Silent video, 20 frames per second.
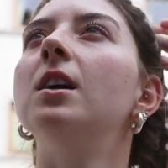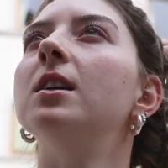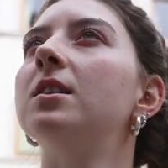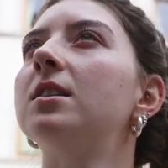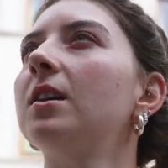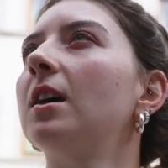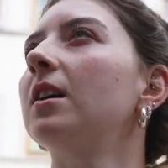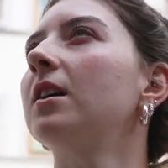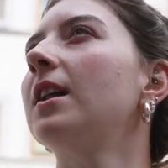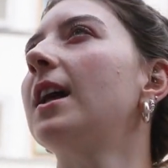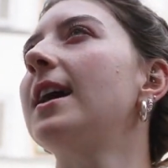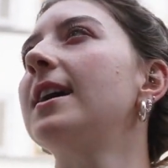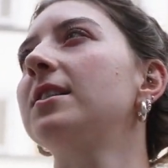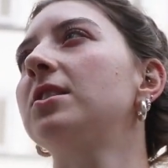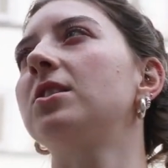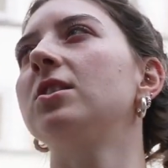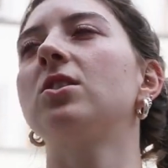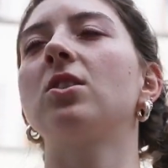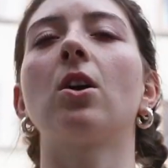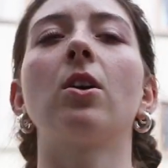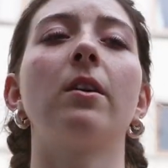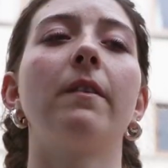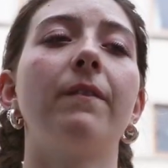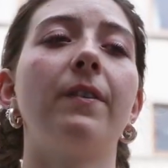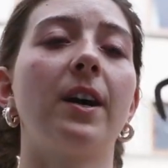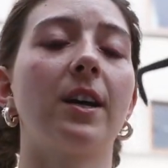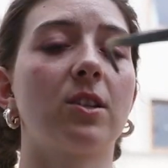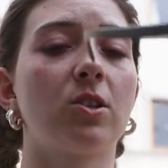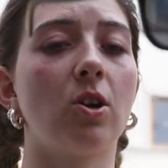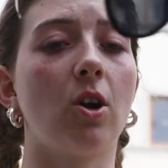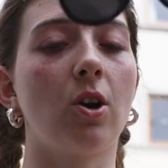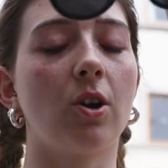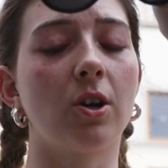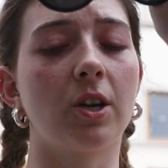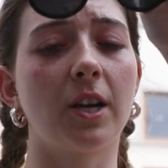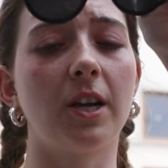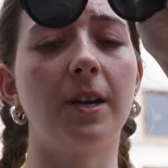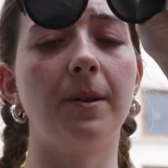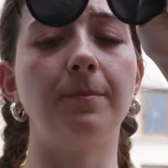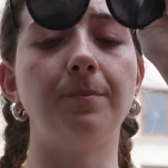Sunglasses are in fact
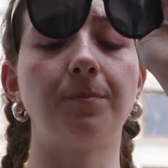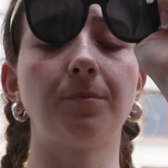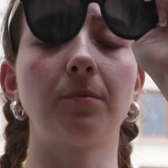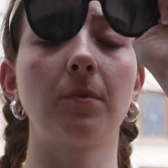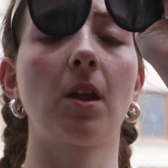Target.